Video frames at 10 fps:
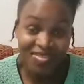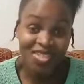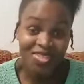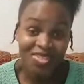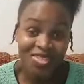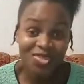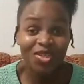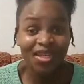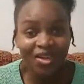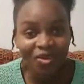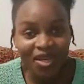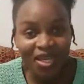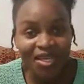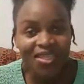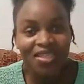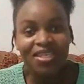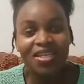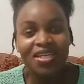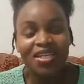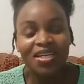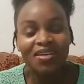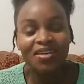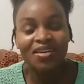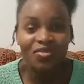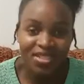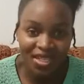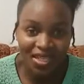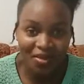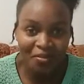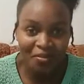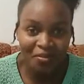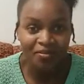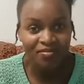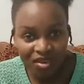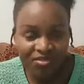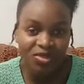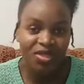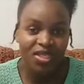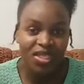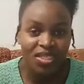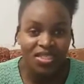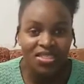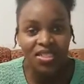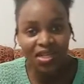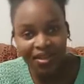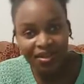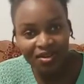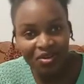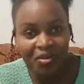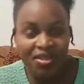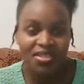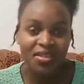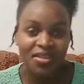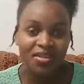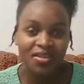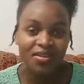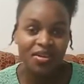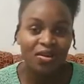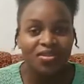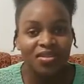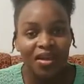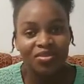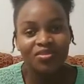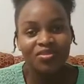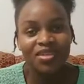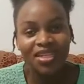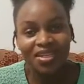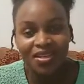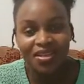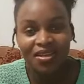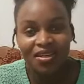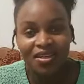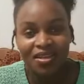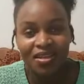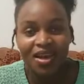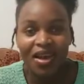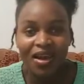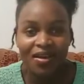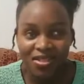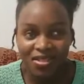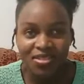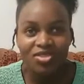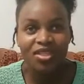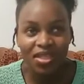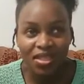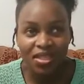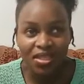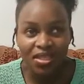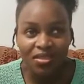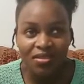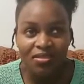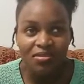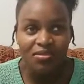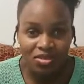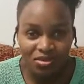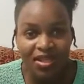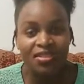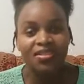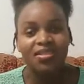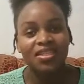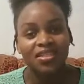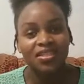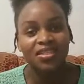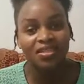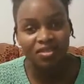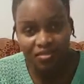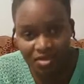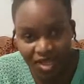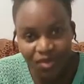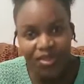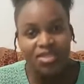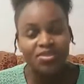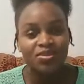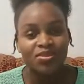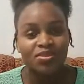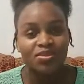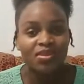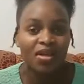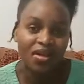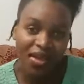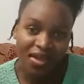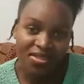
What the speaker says: so the airway thing over time, over a few days, it cleared up because I couldn't really I started drinking stuff and then graduate to like a